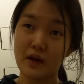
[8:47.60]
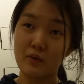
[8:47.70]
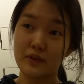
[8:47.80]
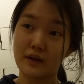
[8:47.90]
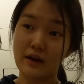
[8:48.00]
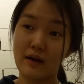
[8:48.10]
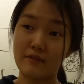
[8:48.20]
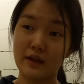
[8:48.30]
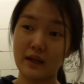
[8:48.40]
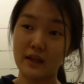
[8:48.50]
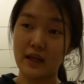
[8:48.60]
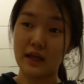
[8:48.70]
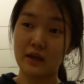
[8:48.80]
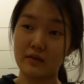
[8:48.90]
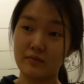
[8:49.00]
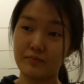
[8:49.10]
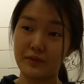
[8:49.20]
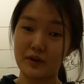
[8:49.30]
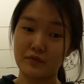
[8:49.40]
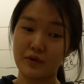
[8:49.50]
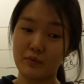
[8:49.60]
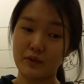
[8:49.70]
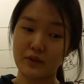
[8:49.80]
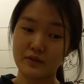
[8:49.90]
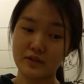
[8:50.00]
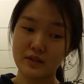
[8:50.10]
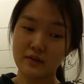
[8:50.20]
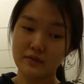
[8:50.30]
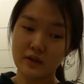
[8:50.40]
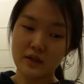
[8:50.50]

without having it like interfere with other stuff.